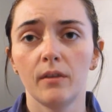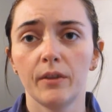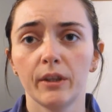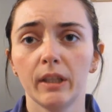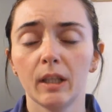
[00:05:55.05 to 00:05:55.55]

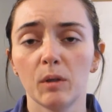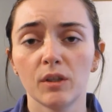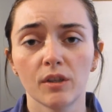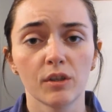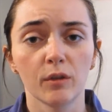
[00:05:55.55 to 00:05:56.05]
the
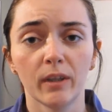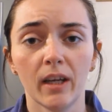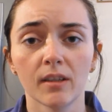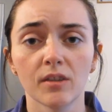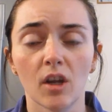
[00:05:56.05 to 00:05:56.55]
ligaments and stuff like
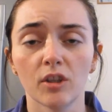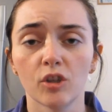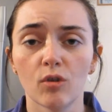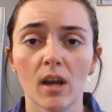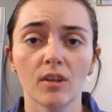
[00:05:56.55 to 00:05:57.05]
that start to
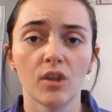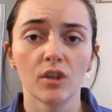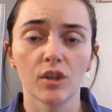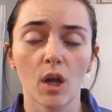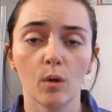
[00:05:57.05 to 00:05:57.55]
stretch,
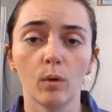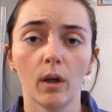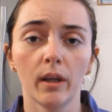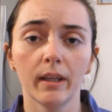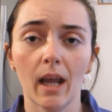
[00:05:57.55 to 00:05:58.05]
there's no
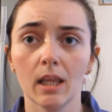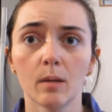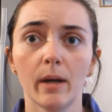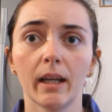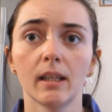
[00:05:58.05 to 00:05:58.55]
getting them
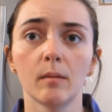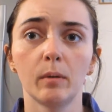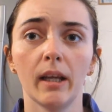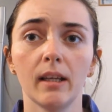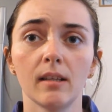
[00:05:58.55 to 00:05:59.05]
back into
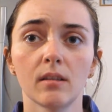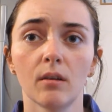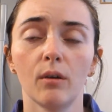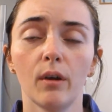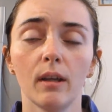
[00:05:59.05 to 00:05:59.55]
place.
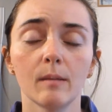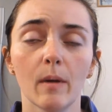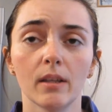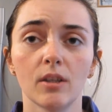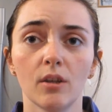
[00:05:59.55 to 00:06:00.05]
So it's
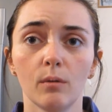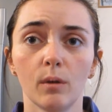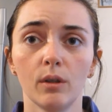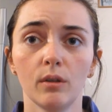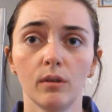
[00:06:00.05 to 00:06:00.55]
better
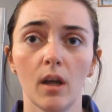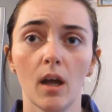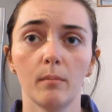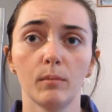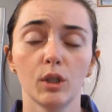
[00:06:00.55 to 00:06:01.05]

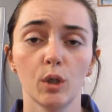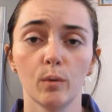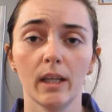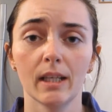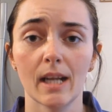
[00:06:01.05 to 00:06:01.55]
to do
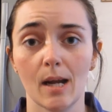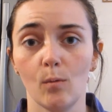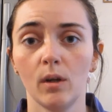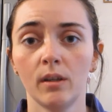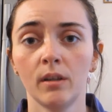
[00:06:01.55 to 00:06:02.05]
it
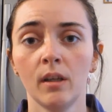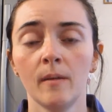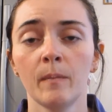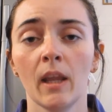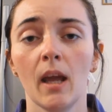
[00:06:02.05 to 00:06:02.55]
now
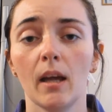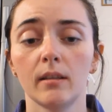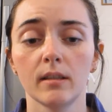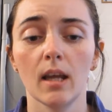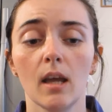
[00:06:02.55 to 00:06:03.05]

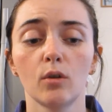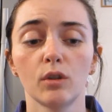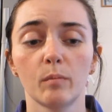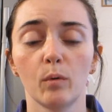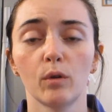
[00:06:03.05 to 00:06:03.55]
and a good
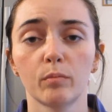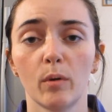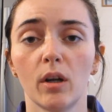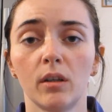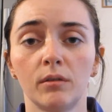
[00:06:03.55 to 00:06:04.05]
sports
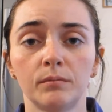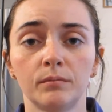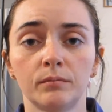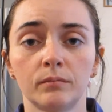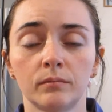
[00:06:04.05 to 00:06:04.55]
bra.
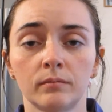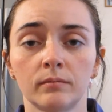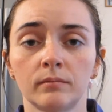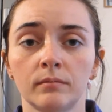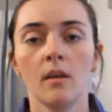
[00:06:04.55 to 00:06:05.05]

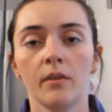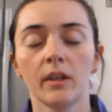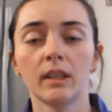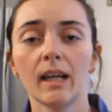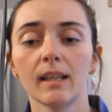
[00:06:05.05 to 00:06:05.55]
The
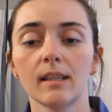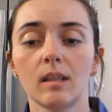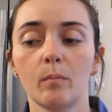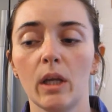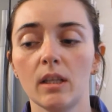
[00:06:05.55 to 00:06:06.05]

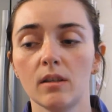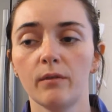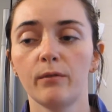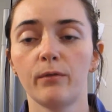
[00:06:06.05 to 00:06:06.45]
last piece of